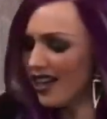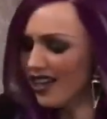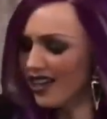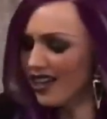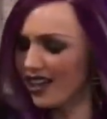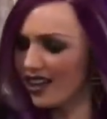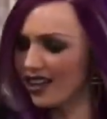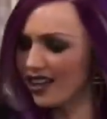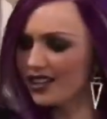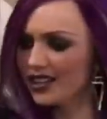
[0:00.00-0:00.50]

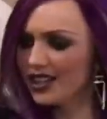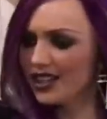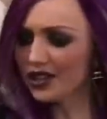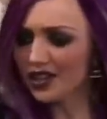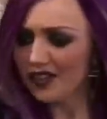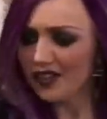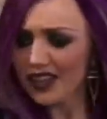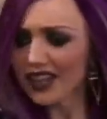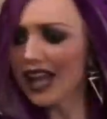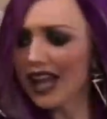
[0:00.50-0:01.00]
Hey, the
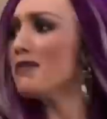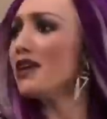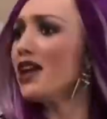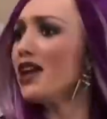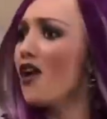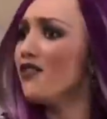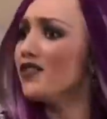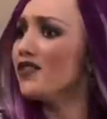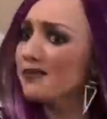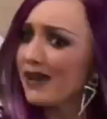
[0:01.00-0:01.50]
only thing coming
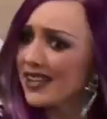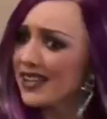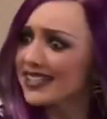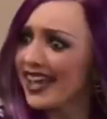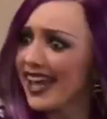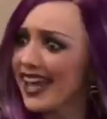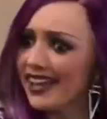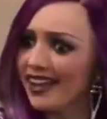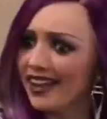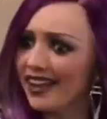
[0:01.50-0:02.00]
off is my
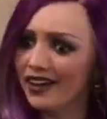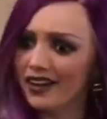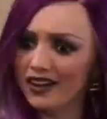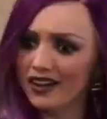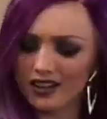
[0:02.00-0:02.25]
skin.